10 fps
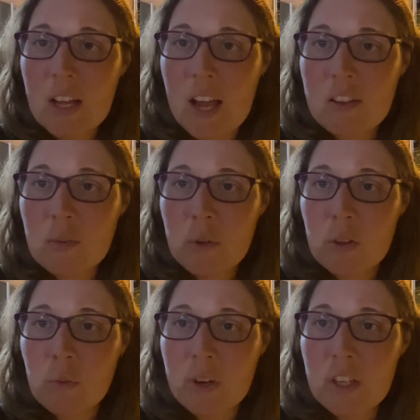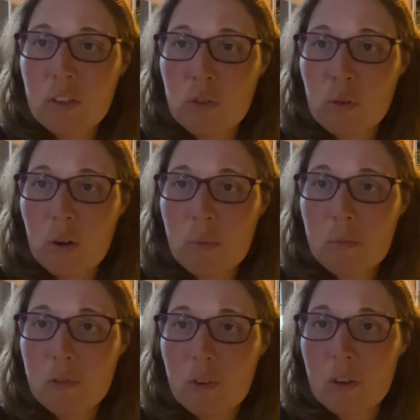ended with a rainstorm
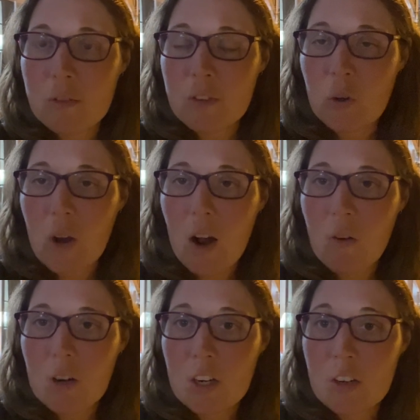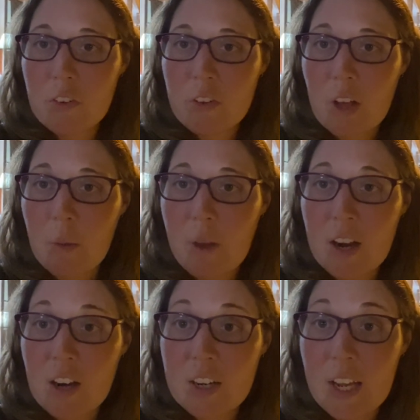for a few hours at
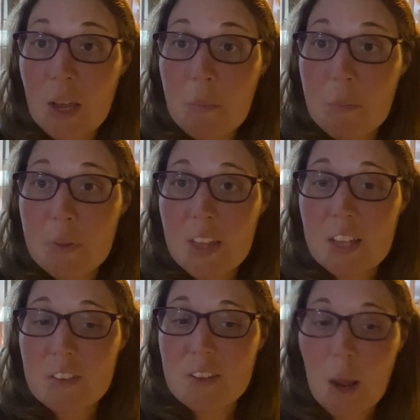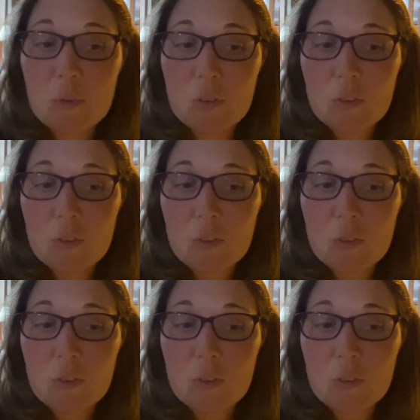our camp, but then stopped